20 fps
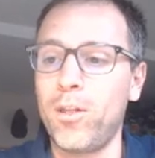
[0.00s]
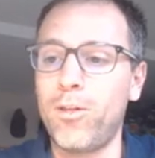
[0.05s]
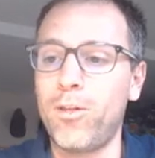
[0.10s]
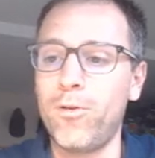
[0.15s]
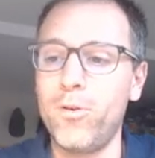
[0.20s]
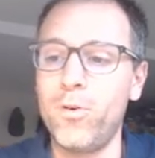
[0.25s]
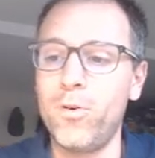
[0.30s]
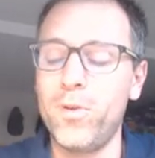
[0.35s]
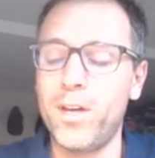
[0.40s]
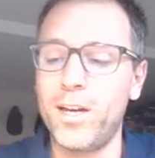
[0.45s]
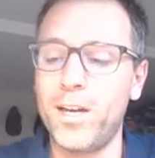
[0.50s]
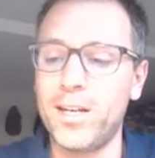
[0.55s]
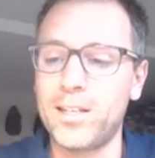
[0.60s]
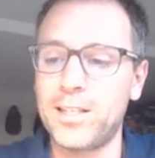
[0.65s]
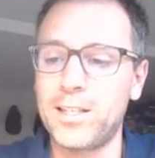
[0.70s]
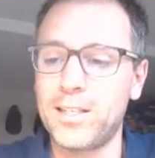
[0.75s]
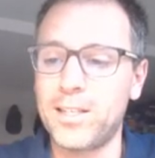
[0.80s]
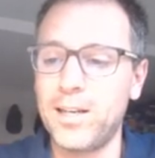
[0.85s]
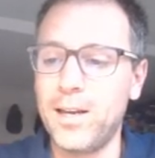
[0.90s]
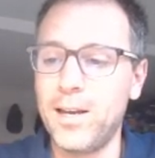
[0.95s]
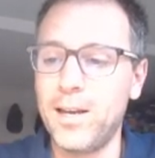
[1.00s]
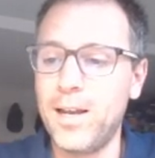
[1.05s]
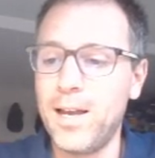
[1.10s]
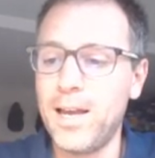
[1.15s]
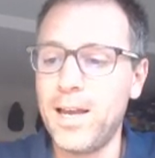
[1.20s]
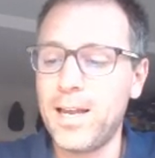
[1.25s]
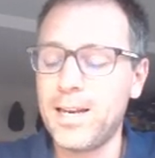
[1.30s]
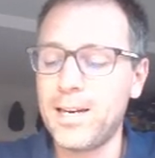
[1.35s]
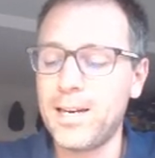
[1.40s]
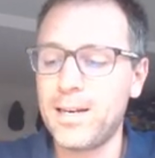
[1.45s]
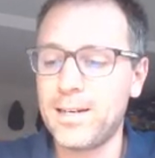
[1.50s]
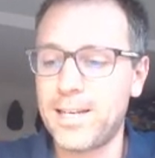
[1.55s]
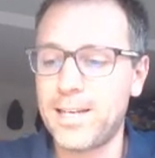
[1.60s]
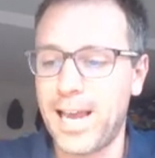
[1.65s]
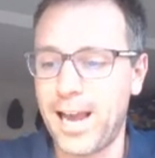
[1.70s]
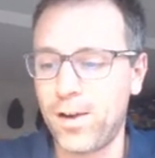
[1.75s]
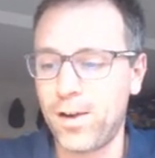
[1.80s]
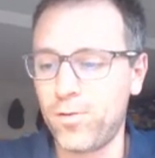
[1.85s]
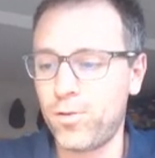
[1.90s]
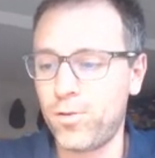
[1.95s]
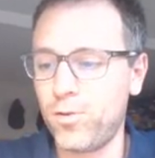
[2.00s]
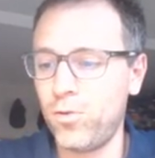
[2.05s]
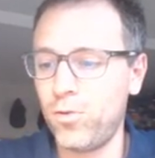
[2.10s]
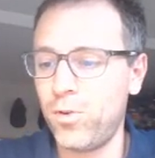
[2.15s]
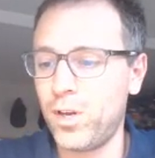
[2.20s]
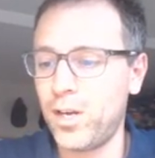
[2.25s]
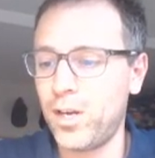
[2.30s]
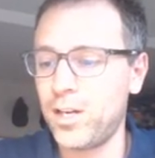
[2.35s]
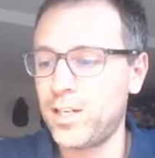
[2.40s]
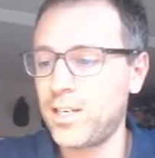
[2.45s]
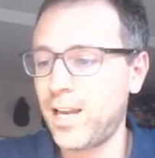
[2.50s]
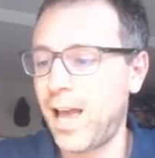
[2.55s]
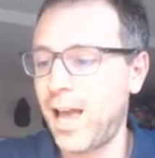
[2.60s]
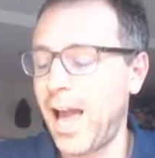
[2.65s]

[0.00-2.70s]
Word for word: through this, down through this,